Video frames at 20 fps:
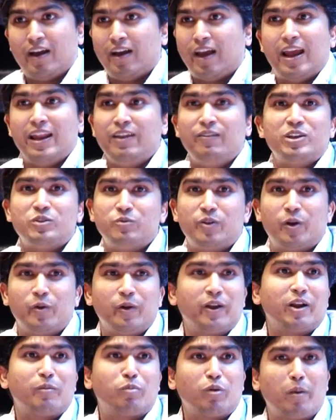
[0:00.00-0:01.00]
Anyways, we are
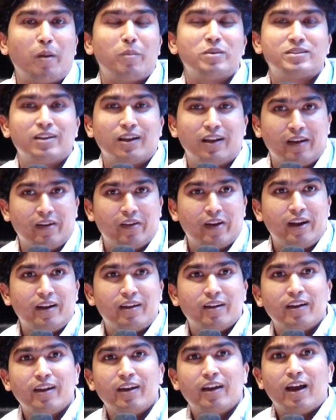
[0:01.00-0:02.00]
doing it probabilistically,
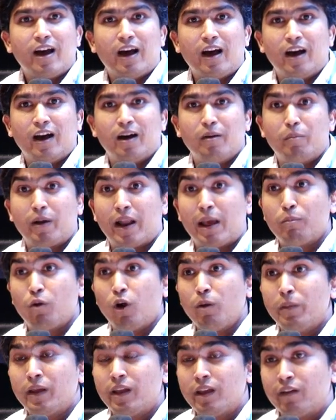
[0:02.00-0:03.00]
right? But I'm
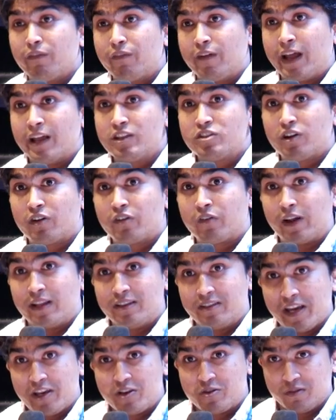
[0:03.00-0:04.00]
not making a financial
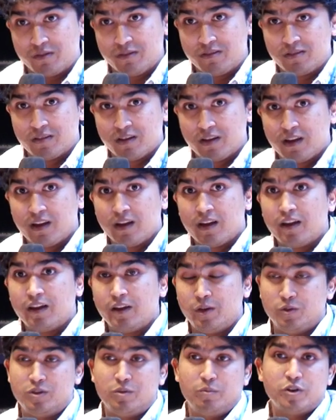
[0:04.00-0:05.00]
transactions
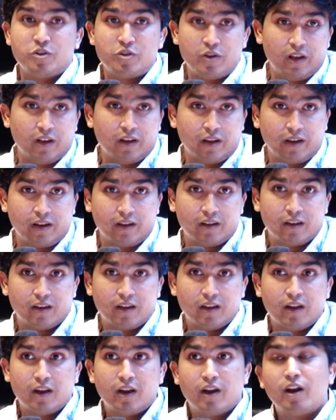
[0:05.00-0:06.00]
using machine learning,
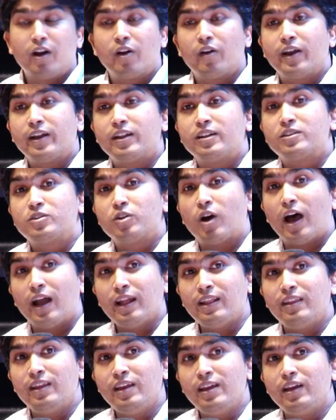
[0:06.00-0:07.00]
right? So
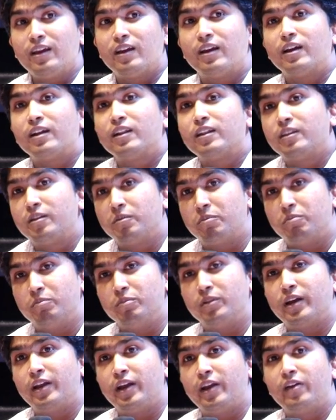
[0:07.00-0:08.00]
I think
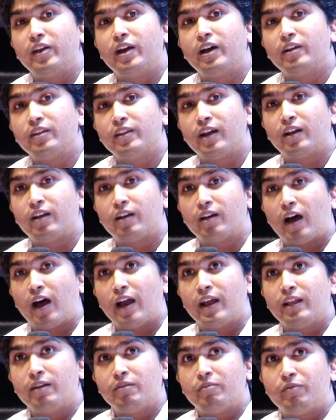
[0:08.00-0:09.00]
the area that
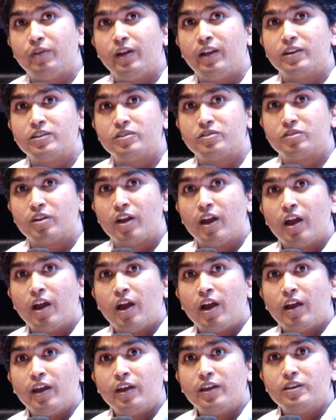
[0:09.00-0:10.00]
I feel is
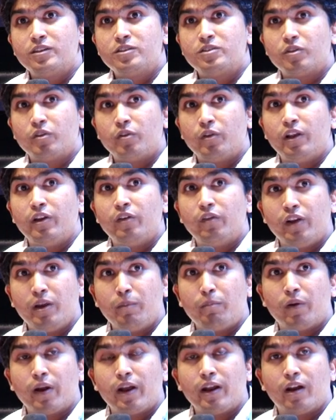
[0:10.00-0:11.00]
really
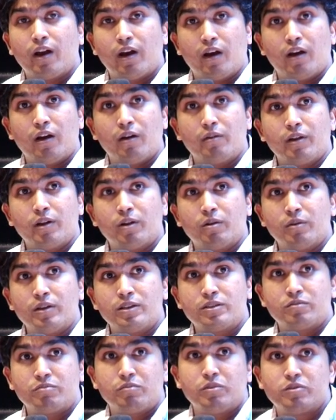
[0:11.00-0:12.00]

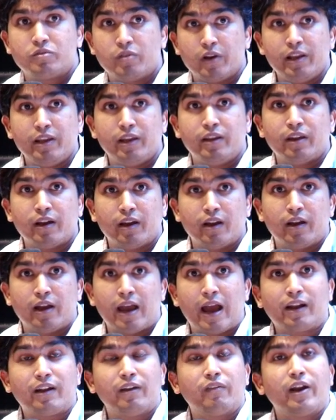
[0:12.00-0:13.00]
is really
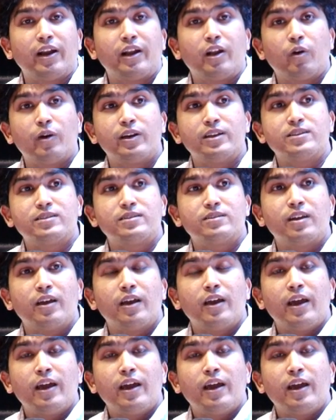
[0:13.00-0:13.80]
active right now is